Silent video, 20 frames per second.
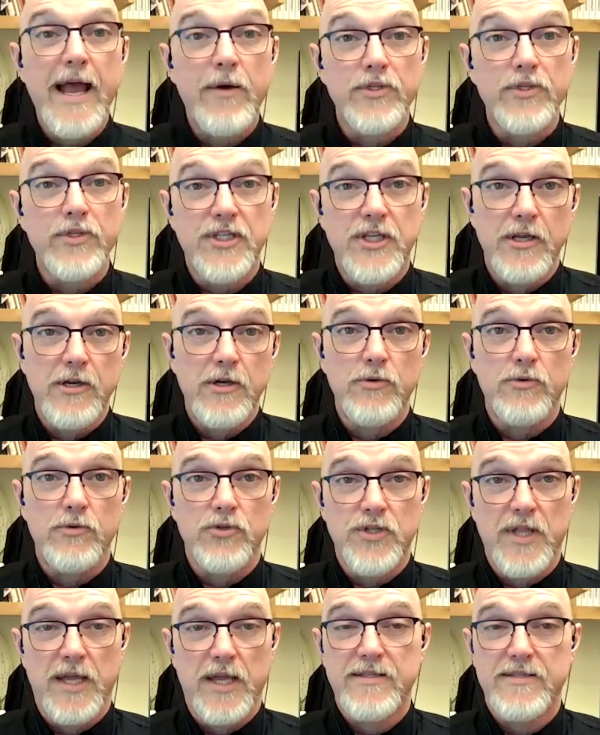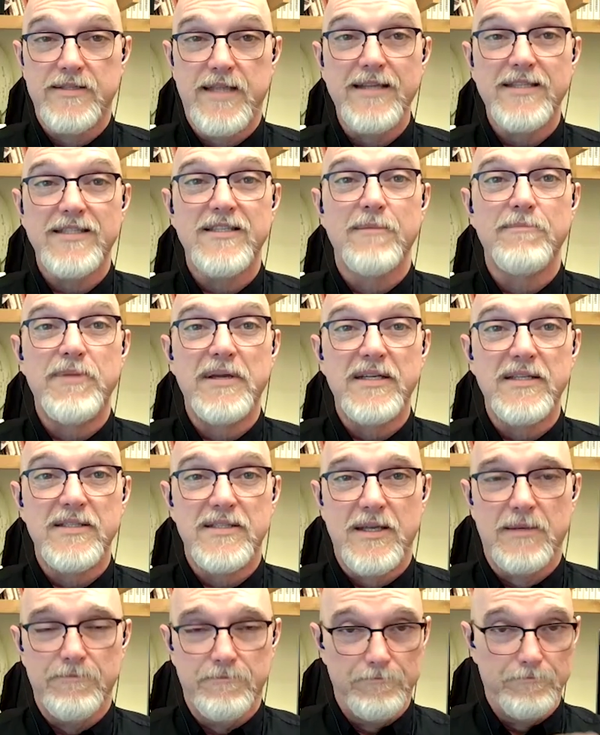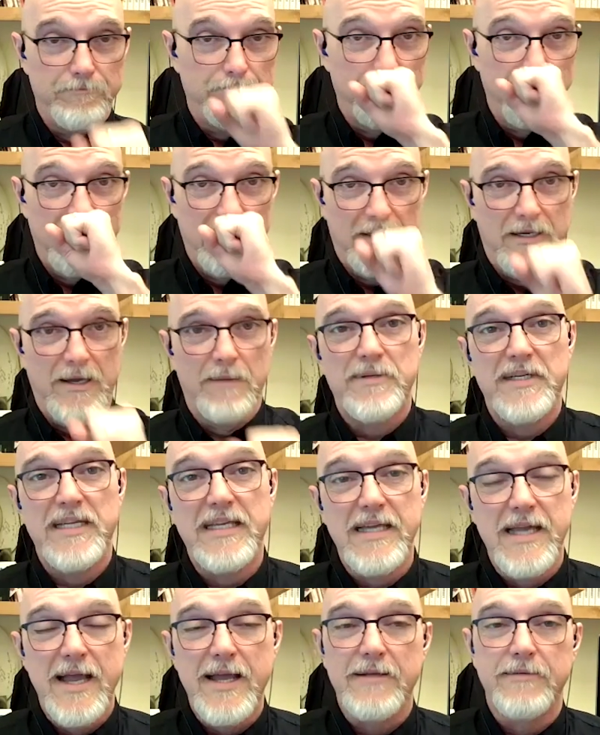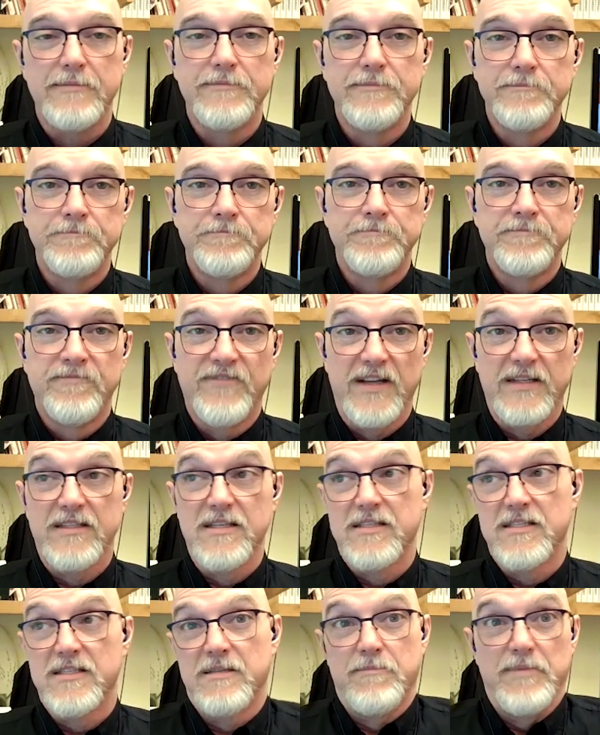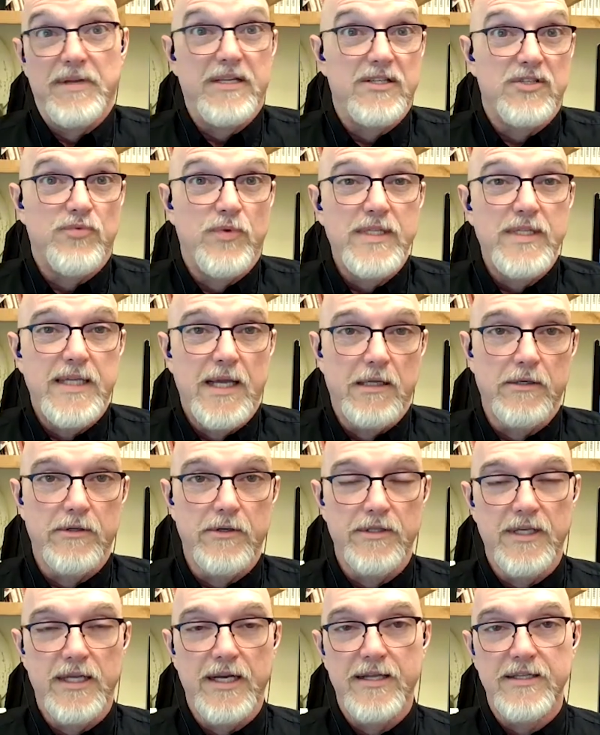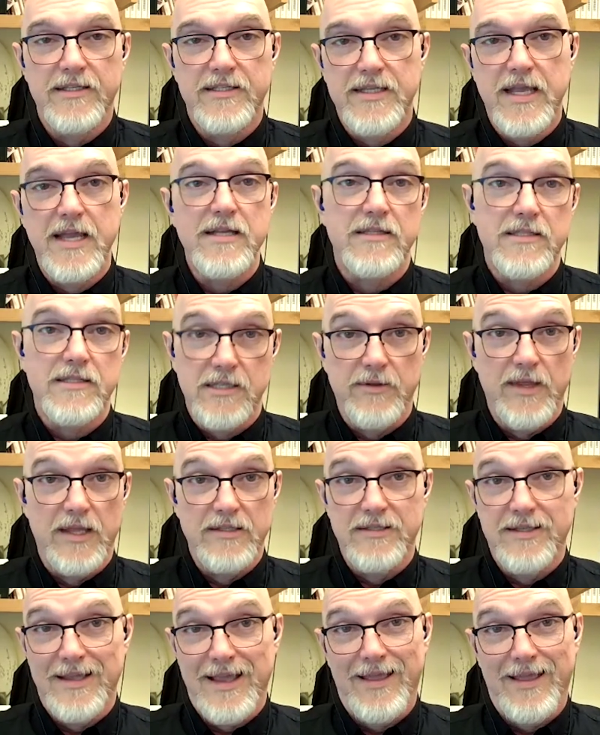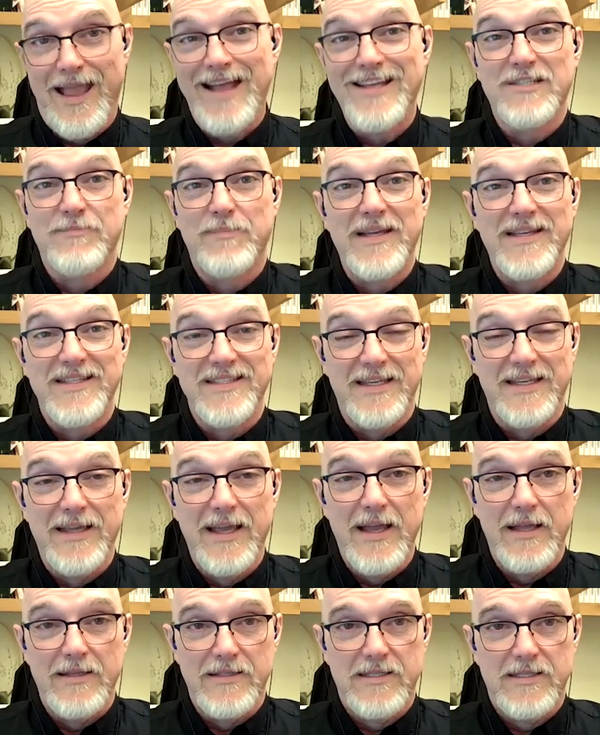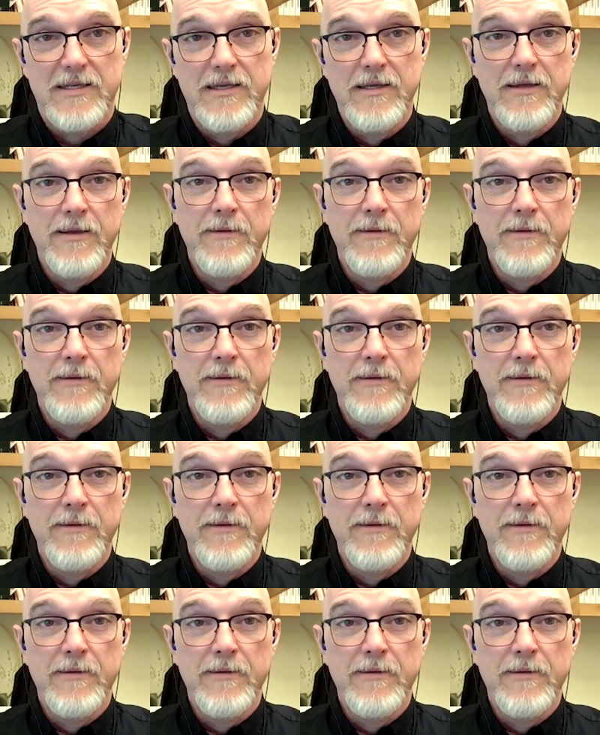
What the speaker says: Yeah, it was huge. That's the biggest company yet. In fact, it's the biggest retailer in the United States. So that's as big as it gets.